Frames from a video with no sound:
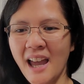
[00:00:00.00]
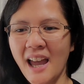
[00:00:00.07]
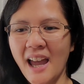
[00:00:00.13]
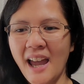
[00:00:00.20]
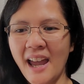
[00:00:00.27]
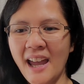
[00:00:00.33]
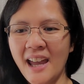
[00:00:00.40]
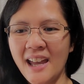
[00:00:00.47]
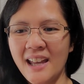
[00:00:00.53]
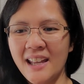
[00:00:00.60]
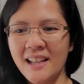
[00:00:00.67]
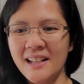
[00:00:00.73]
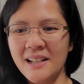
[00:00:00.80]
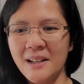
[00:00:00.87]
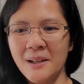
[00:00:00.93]

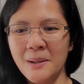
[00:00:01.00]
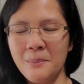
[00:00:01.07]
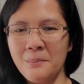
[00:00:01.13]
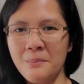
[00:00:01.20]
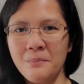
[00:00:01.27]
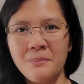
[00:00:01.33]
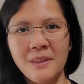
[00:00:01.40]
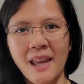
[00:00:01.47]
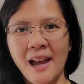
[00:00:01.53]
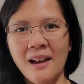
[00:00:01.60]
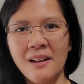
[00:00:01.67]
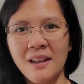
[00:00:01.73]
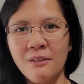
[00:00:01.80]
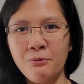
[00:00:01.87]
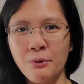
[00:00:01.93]
And
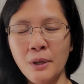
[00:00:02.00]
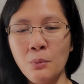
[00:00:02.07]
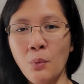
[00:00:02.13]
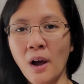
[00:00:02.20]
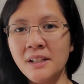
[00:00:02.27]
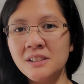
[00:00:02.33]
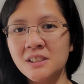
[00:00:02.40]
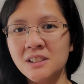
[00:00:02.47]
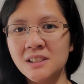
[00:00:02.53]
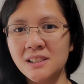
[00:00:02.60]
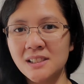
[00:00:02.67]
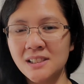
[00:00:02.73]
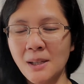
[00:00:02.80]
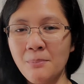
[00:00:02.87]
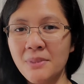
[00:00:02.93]
yeah, if we want
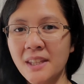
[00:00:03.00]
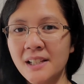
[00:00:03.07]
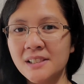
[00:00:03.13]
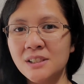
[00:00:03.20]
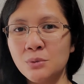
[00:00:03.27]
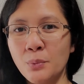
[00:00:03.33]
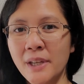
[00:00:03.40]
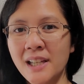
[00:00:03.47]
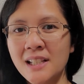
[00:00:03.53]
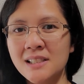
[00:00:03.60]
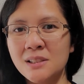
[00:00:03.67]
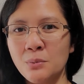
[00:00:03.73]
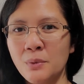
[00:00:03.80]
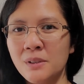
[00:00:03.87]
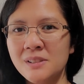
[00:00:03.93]
something
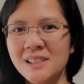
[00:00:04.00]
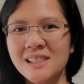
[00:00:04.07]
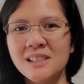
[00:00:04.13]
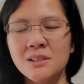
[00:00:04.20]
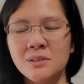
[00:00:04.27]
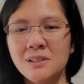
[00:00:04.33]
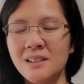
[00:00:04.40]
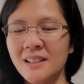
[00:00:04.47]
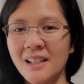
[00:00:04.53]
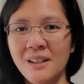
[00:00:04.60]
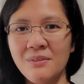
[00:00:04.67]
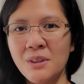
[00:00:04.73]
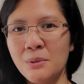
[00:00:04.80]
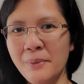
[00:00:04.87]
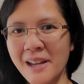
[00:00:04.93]
sweet, we'll just
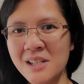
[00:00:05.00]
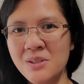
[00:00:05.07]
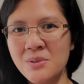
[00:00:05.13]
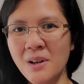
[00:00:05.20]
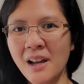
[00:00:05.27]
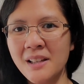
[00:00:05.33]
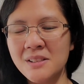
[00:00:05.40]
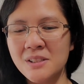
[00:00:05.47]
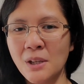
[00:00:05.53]
leave the restaurant.